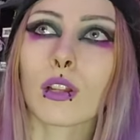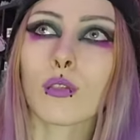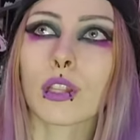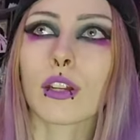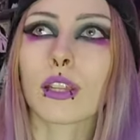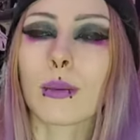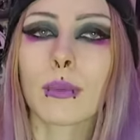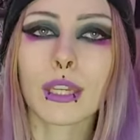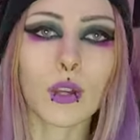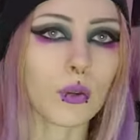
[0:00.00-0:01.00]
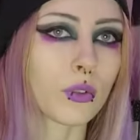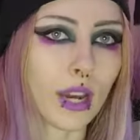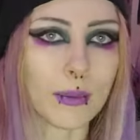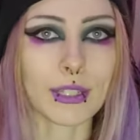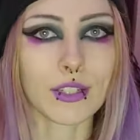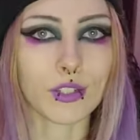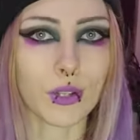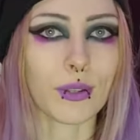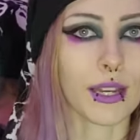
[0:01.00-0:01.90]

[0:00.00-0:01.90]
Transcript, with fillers: over there. Let me go grab it to show you